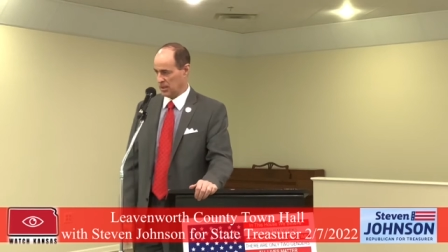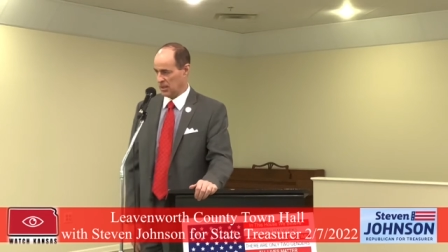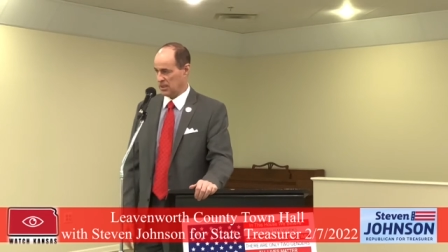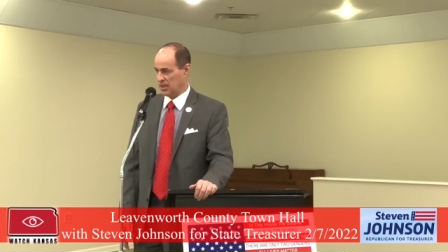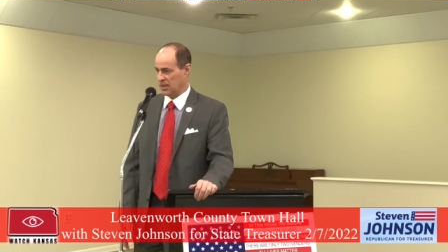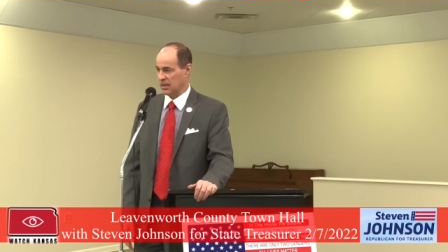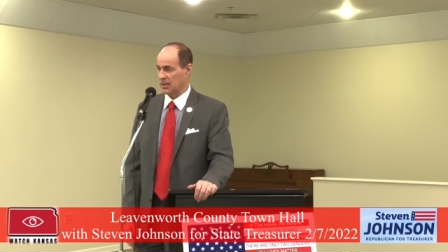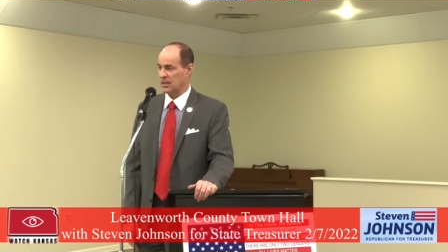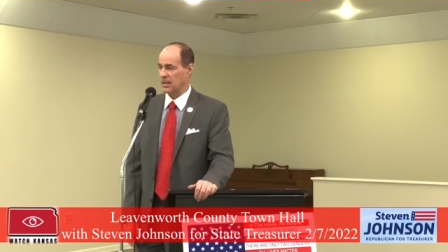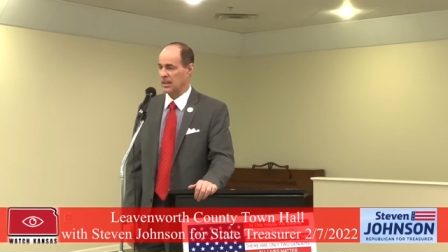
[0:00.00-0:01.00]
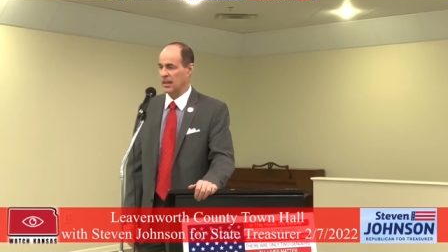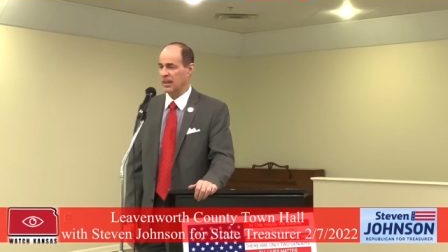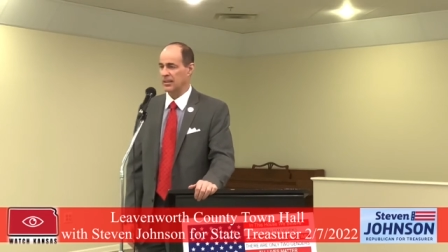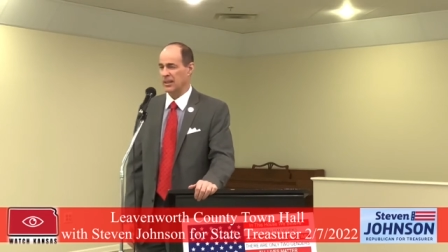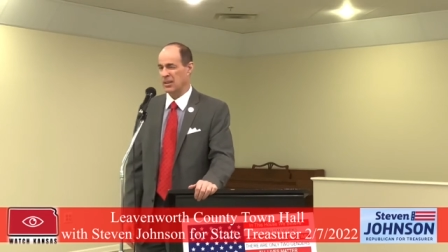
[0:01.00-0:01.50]
a year,
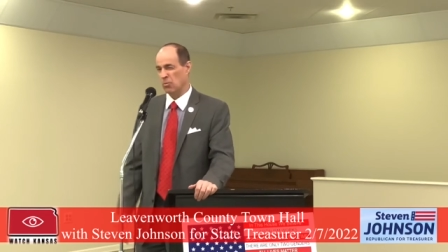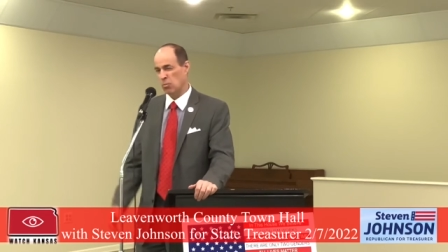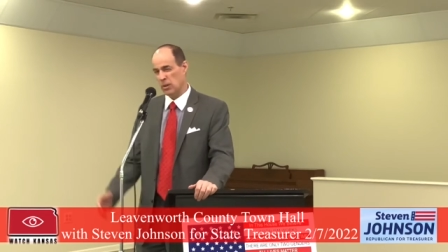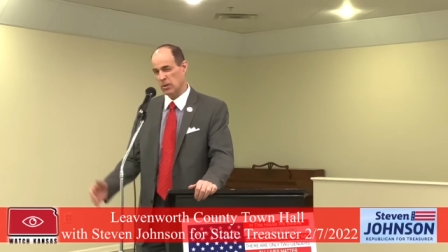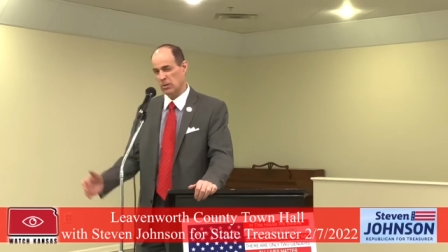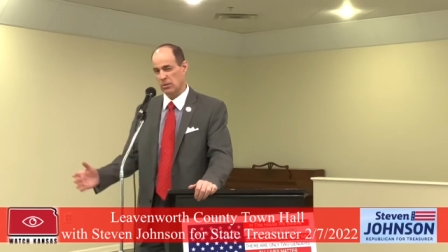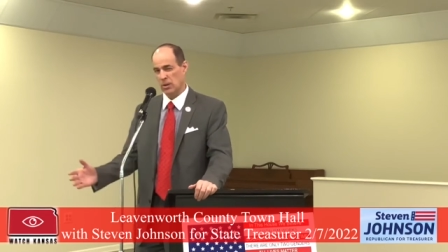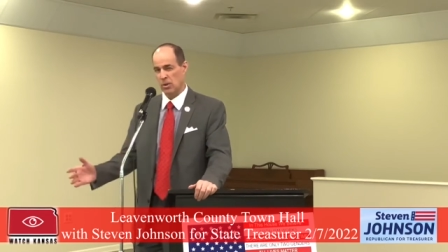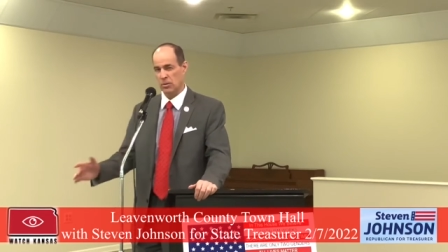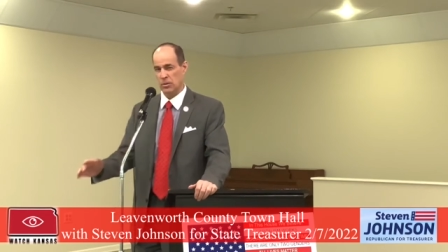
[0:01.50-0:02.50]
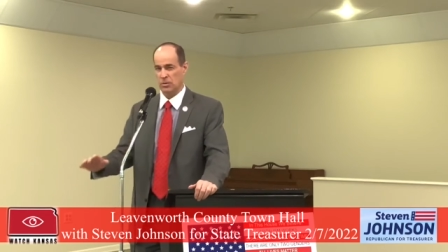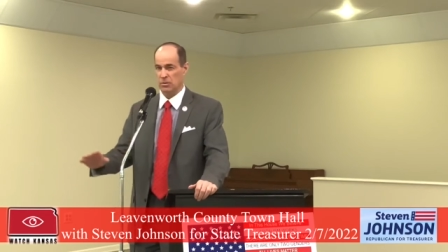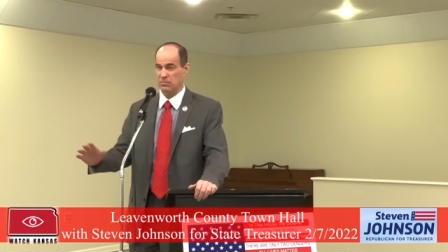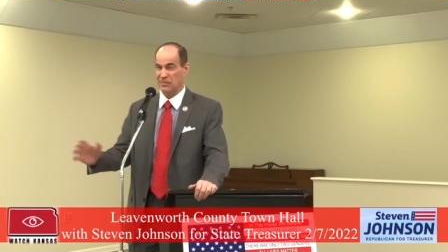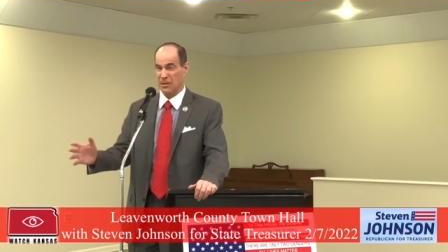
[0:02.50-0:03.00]
and it will grow
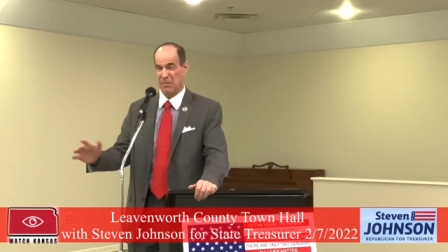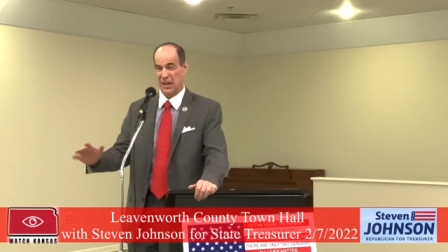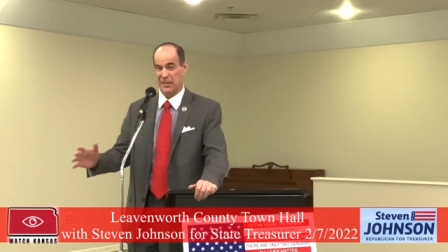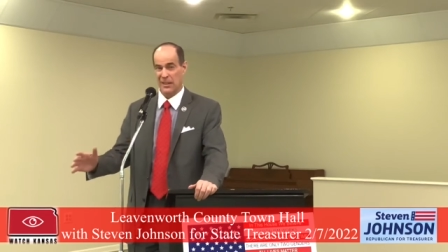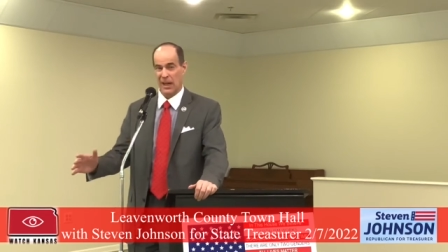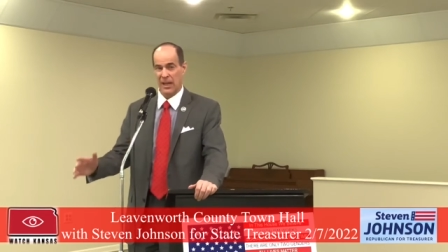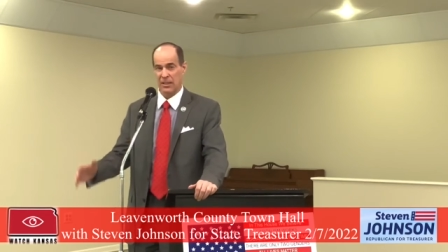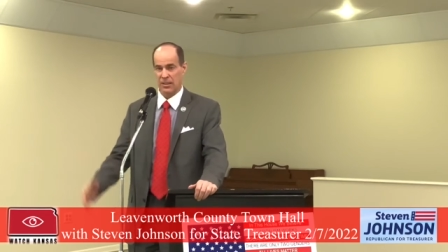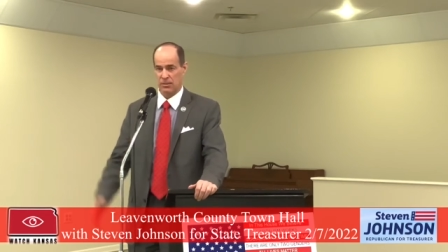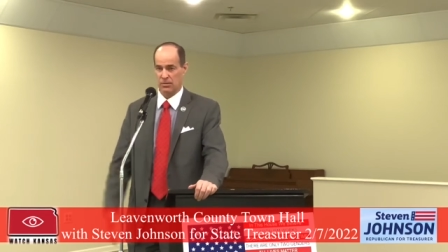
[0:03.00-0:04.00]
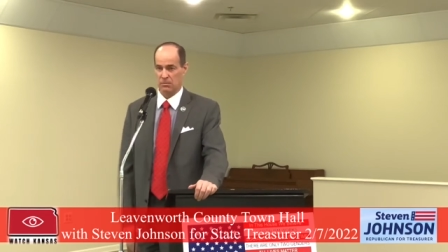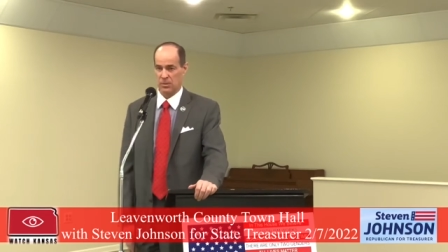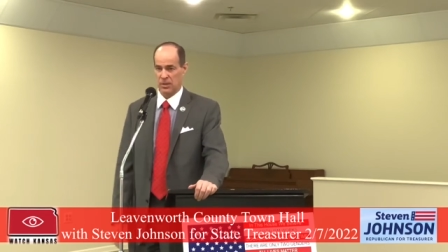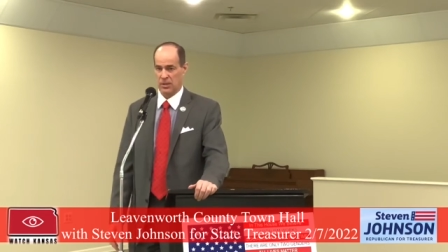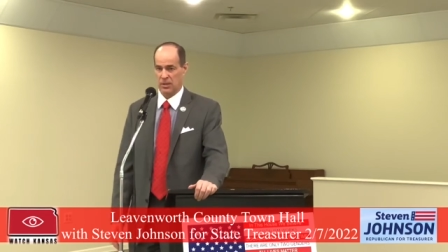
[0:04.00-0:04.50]
to about 900
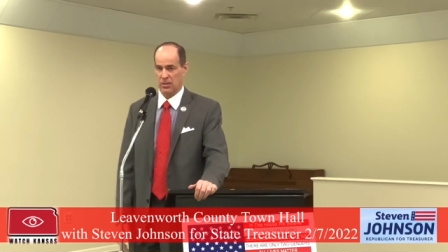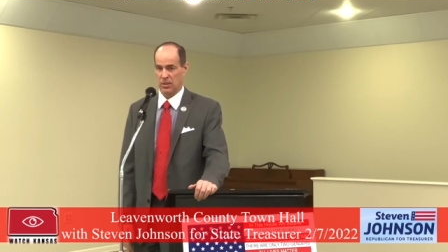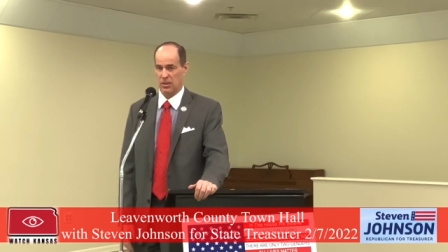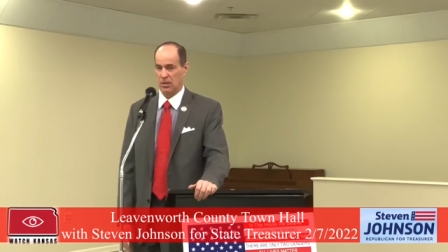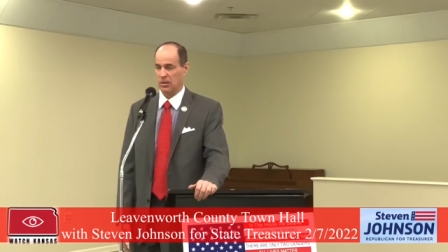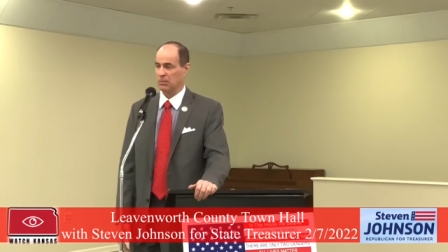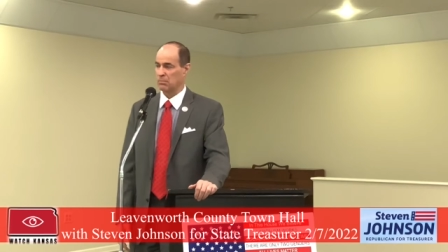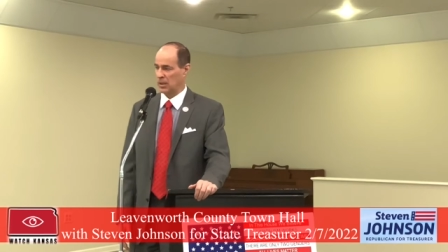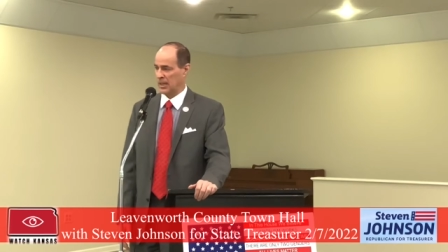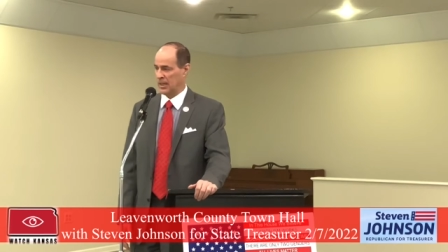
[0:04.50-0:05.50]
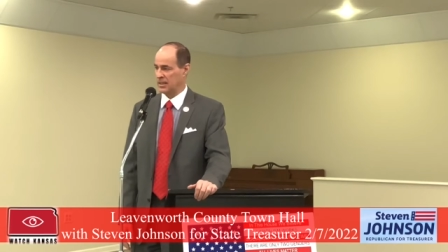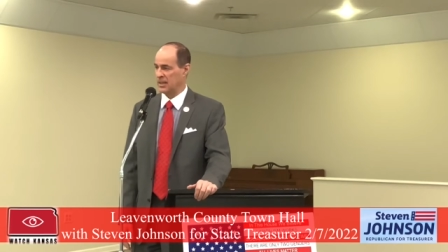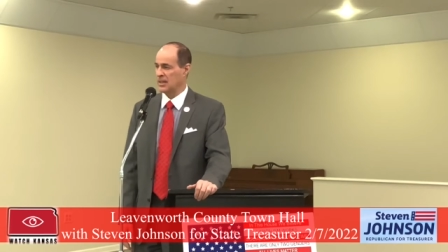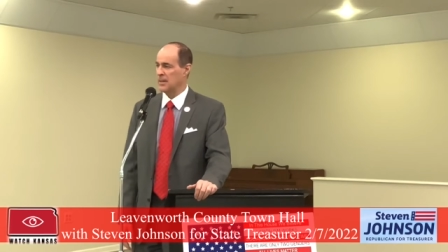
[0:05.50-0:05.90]
million under the current plan.